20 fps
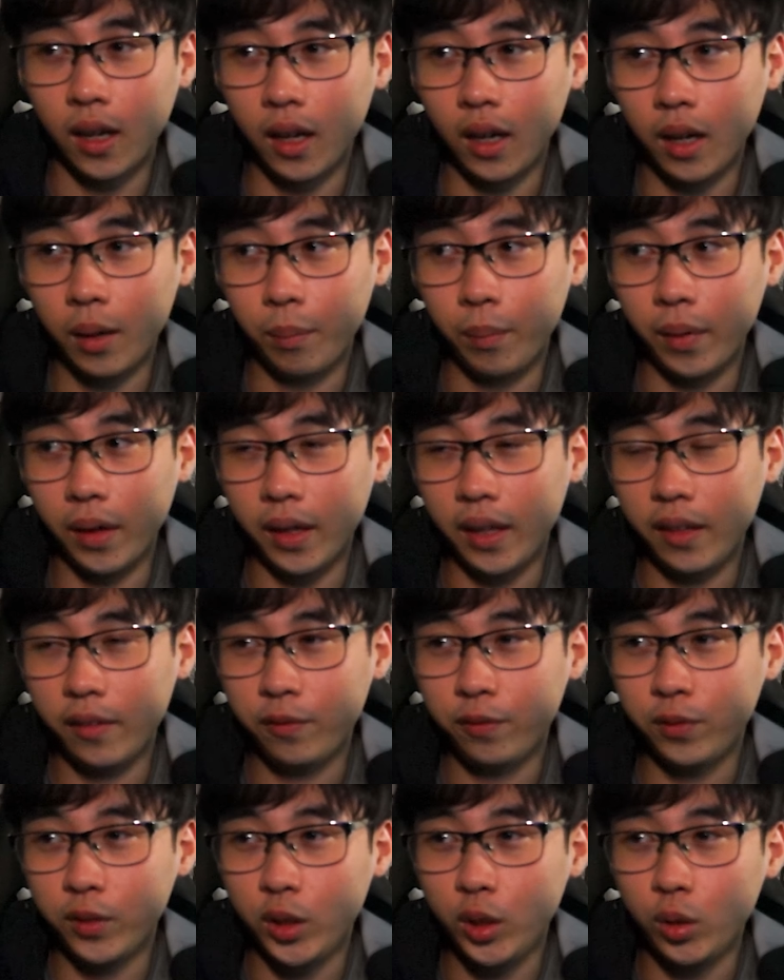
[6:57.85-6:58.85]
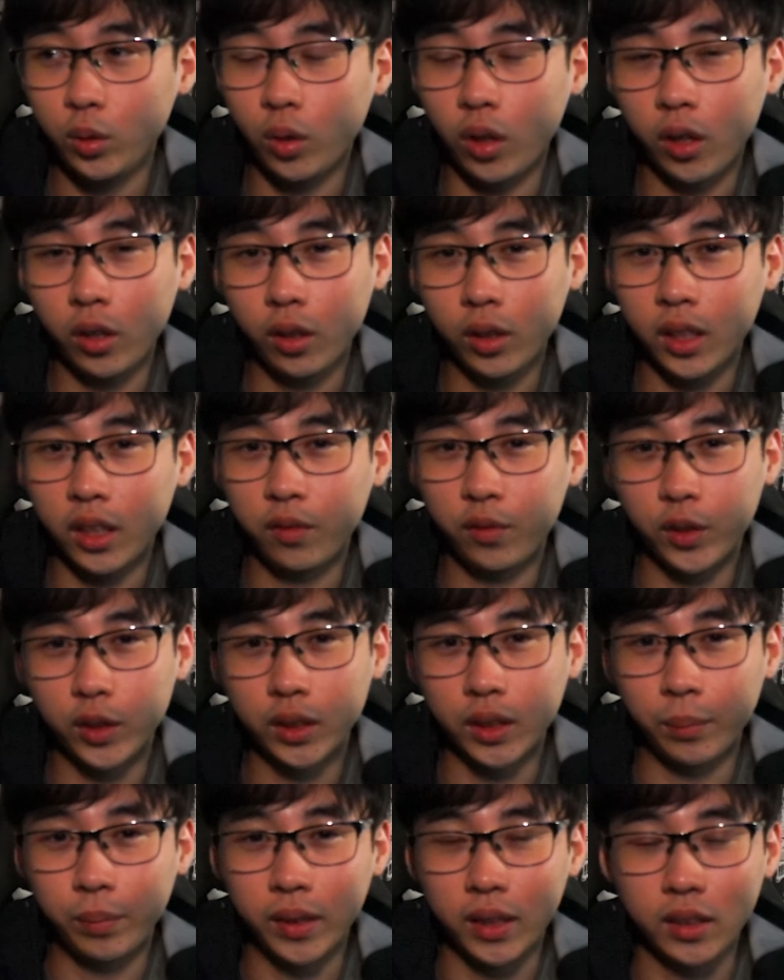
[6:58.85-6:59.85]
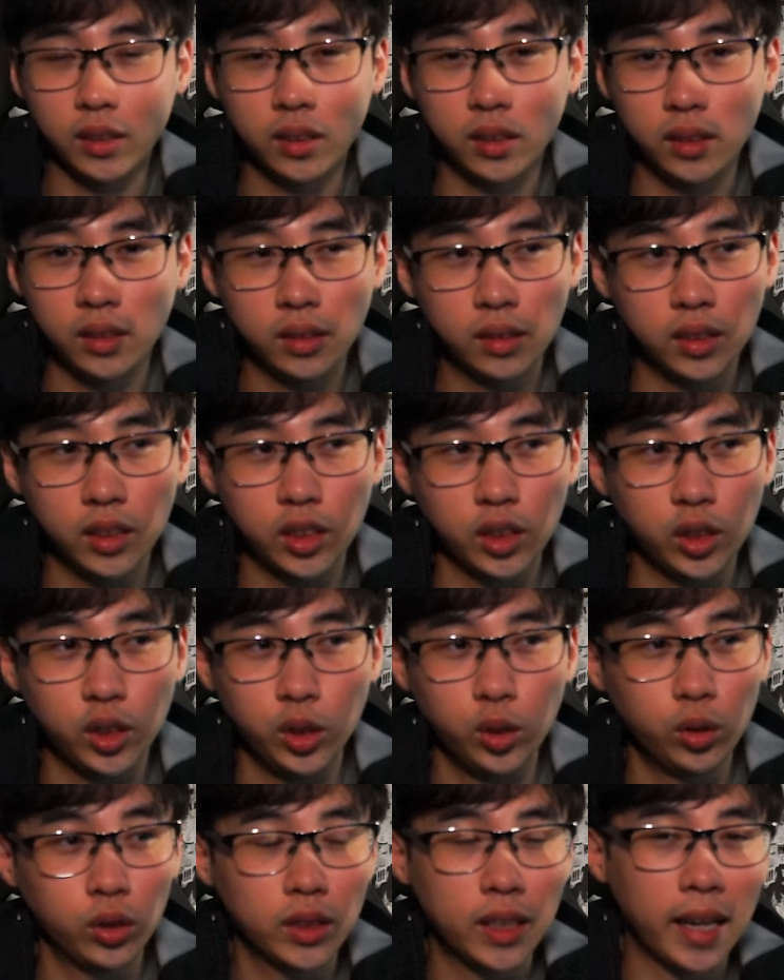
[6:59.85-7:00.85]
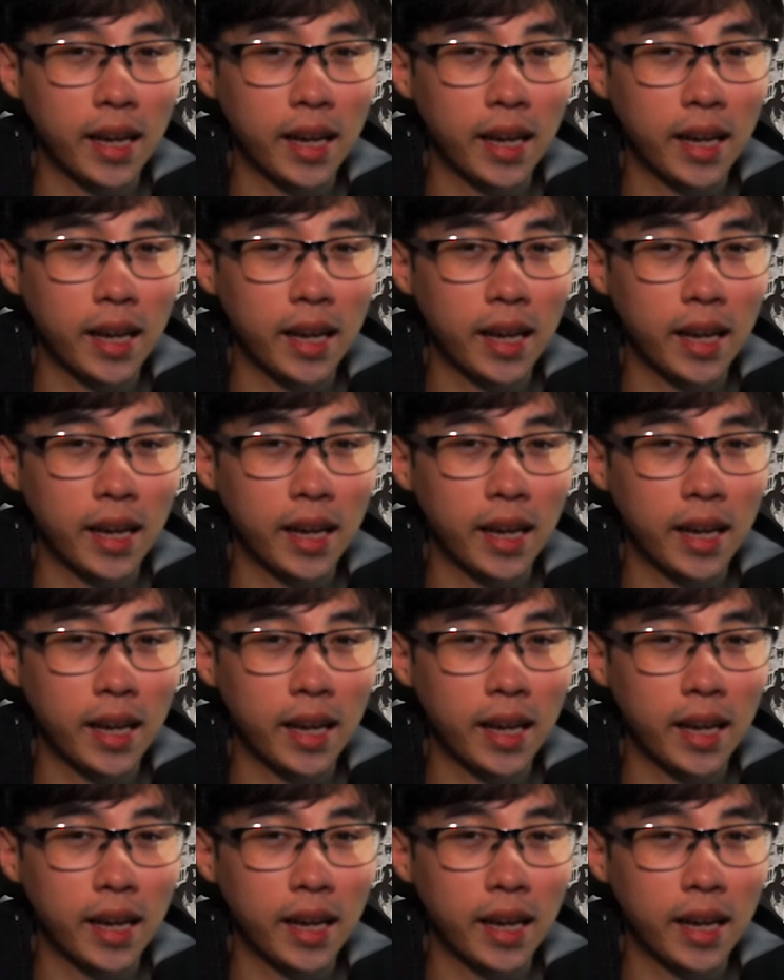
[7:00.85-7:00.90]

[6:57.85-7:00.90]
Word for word: Um, if you are looking for something to just use